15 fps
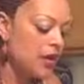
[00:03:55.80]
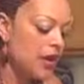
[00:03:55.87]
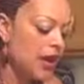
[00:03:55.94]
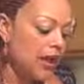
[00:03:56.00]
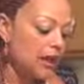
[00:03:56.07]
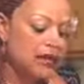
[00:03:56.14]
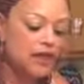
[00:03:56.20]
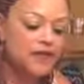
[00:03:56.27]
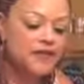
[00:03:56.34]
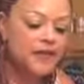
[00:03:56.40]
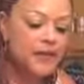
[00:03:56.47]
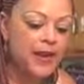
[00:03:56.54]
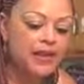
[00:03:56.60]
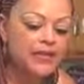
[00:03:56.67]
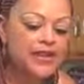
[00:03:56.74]
I love
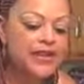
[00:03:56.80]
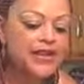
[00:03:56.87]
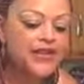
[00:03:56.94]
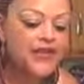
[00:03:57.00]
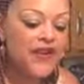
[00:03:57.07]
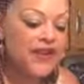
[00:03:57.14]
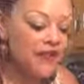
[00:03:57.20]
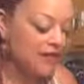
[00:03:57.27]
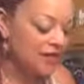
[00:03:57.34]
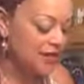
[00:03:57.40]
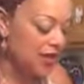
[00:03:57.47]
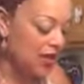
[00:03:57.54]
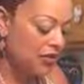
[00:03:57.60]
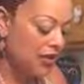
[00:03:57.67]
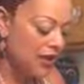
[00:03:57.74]
tomatoes. And it's funny, the
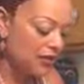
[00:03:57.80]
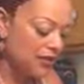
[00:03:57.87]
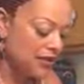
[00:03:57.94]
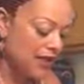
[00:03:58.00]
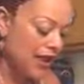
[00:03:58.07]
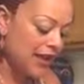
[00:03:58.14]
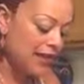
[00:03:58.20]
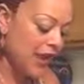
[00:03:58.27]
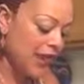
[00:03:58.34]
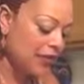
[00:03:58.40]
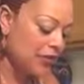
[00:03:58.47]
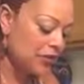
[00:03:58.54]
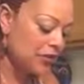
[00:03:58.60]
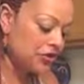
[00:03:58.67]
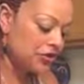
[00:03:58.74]
salt now looks like
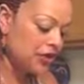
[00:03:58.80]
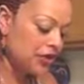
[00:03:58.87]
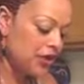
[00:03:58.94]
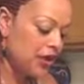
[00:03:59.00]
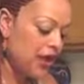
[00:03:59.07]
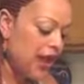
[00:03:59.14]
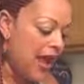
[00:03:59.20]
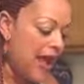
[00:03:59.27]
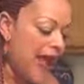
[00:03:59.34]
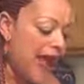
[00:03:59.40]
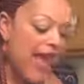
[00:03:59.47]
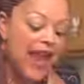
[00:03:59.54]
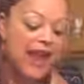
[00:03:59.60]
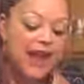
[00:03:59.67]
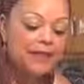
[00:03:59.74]
powdered sugar.
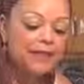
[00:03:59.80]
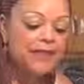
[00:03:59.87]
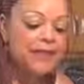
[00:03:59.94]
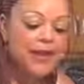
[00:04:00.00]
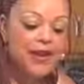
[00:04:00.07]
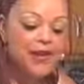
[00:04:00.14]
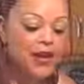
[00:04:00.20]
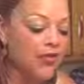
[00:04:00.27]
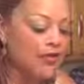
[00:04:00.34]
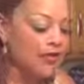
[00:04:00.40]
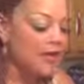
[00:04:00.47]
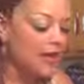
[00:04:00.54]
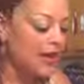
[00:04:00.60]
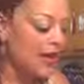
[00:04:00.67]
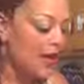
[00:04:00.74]
And I spent
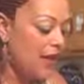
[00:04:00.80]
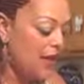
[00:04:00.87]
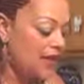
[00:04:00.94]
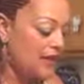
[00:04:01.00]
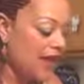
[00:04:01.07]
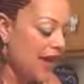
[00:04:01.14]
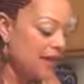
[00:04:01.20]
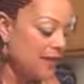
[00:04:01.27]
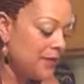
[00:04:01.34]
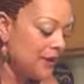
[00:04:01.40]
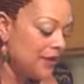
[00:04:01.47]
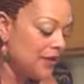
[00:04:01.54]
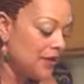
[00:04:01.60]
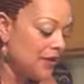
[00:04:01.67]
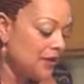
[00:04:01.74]
this money on this
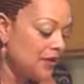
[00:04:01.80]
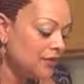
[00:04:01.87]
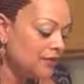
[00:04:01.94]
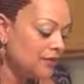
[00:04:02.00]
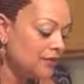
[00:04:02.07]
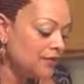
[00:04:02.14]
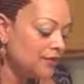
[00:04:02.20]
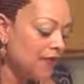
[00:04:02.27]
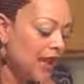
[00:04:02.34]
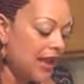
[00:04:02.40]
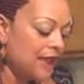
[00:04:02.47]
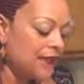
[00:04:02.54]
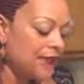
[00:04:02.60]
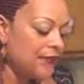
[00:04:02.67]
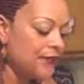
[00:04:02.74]
Vitamixer
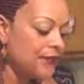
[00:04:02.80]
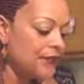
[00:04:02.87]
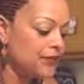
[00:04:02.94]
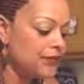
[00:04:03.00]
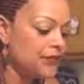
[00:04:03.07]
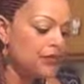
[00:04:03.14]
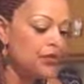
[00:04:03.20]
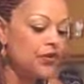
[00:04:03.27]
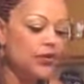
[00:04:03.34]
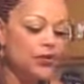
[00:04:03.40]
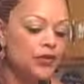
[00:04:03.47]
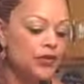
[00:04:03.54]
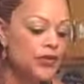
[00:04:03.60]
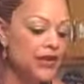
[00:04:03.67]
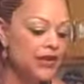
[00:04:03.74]
like 2
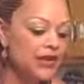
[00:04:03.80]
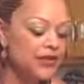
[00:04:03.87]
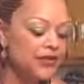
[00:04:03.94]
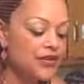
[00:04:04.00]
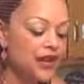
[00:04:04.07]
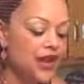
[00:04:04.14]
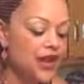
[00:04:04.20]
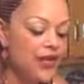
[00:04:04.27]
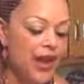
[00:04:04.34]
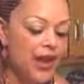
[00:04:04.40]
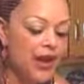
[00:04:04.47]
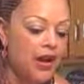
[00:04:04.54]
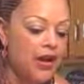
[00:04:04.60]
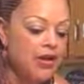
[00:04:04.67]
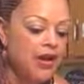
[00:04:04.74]
or 3 years ago,
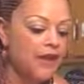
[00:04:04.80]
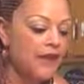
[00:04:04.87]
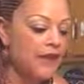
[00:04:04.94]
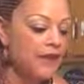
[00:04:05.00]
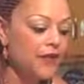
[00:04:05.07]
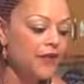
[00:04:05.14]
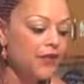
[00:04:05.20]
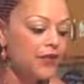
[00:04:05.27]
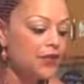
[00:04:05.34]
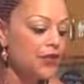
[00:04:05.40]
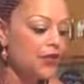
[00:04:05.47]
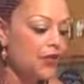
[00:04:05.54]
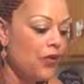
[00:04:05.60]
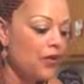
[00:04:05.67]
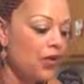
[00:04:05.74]
and all I've ever used it
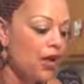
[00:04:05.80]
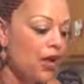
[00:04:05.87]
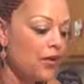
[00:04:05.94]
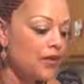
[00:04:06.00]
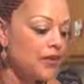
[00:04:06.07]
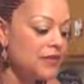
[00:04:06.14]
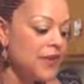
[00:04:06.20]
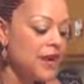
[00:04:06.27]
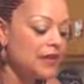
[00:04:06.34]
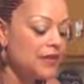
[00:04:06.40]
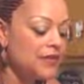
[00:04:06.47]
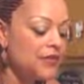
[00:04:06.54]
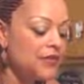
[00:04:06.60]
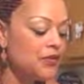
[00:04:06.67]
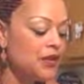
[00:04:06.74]
for are to make
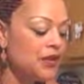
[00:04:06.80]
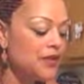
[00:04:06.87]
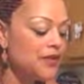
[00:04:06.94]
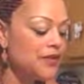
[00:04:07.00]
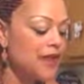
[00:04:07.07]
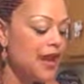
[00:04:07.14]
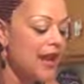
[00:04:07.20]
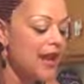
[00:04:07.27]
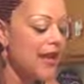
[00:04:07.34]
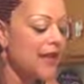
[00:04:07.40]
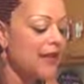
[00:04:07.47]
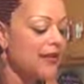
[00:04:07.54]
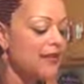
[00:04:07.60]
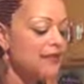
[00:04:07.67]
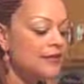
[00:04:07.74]
smoothies
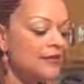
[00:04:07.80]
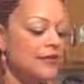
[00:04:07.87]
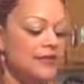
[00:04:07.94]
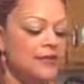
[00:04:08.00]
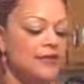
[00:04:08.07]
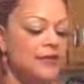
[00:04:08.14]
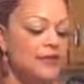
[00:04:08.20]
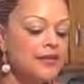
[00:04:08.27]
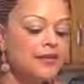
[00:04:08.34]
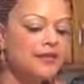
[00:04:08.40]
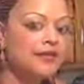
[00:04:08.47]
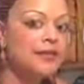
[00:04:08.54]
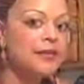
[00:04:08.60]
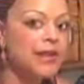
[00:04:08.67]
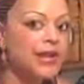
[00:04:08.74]
and
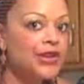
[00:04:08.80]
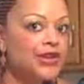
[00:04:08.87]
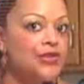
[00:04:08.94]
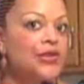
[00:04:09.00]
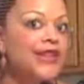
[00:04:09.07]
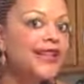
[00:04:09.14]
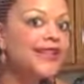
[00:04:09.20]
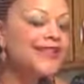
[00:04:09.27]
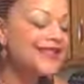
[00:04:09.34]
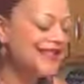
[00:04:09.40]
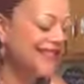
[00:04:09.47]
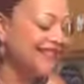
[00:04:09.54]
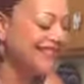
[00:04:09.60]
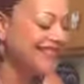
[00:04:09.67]
mix drinks.